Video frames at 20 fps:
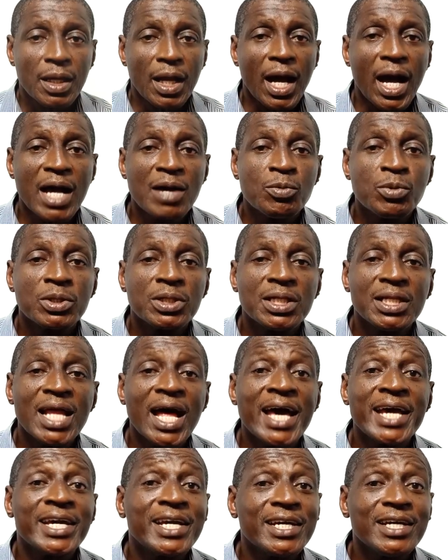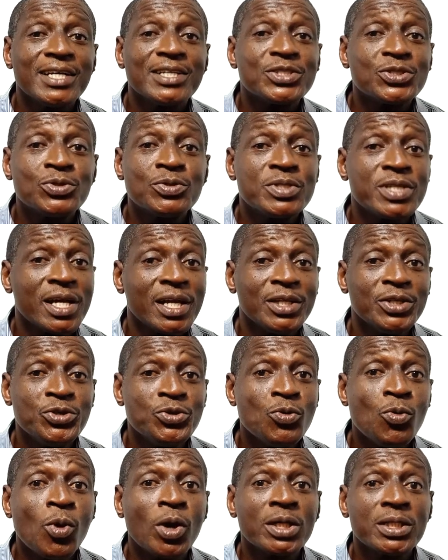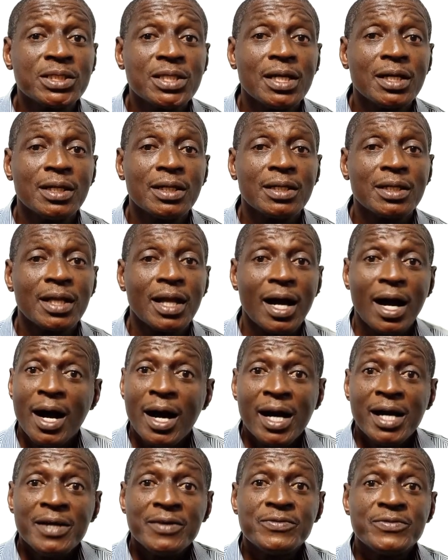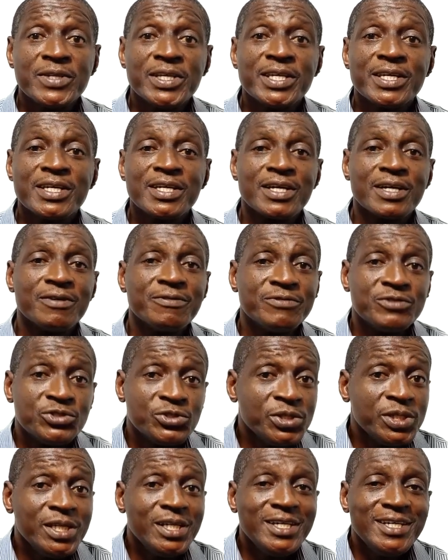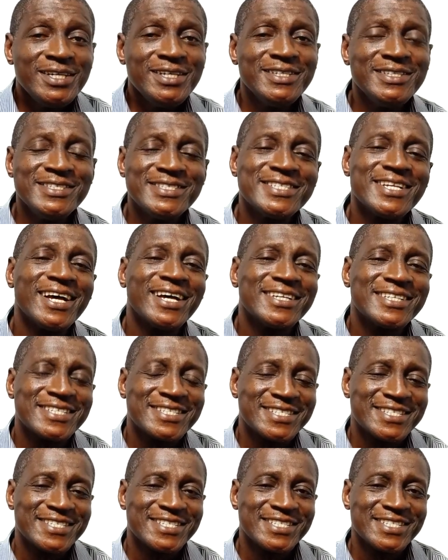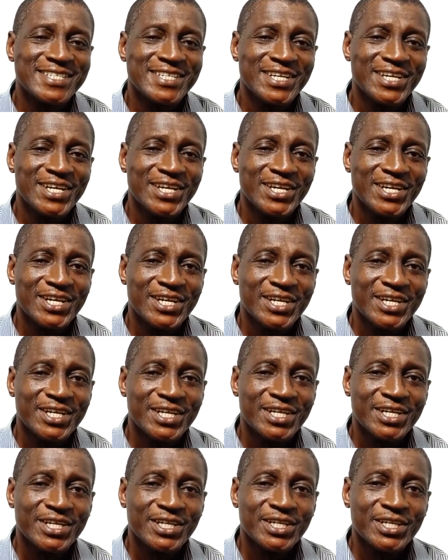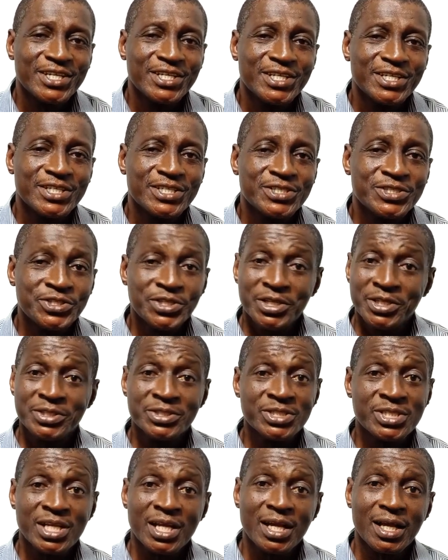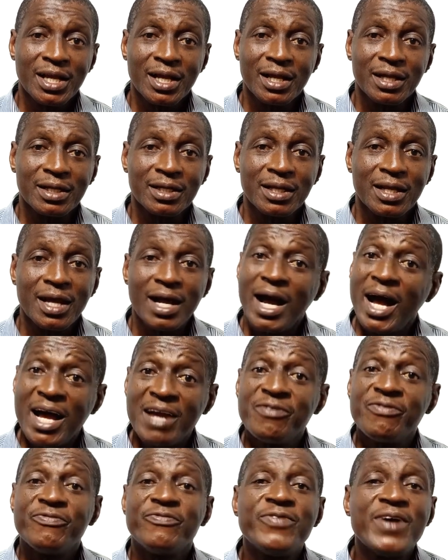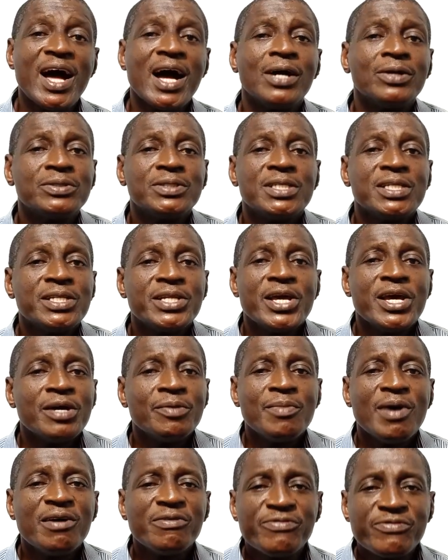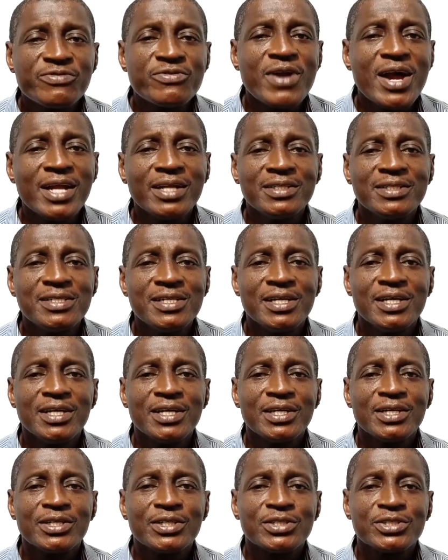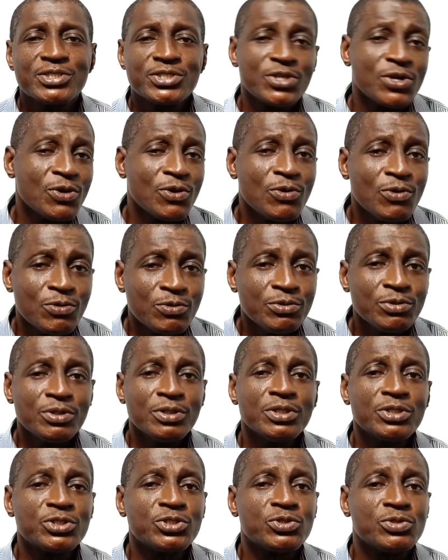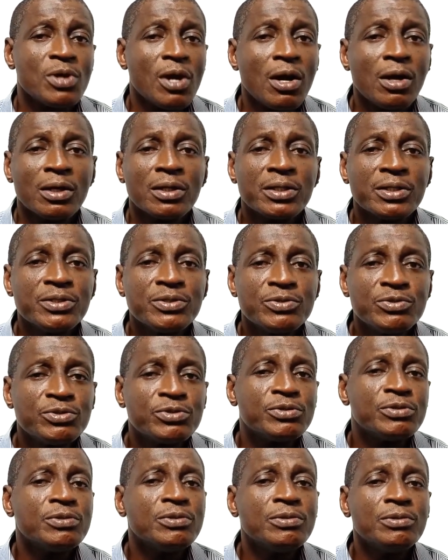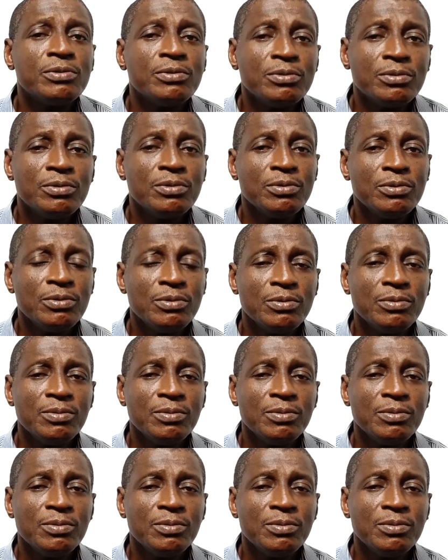I would like to tell you what I think of Jesus. Since I found in him a friend so strong and true.